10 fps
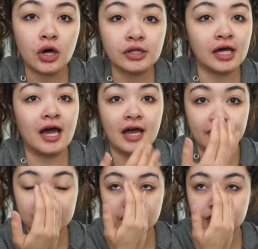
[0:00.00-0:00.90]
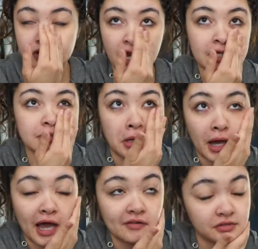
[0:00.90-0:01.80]
all that I have to do today. So
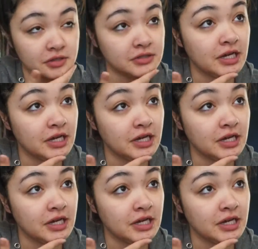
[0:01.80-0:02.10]
I have to go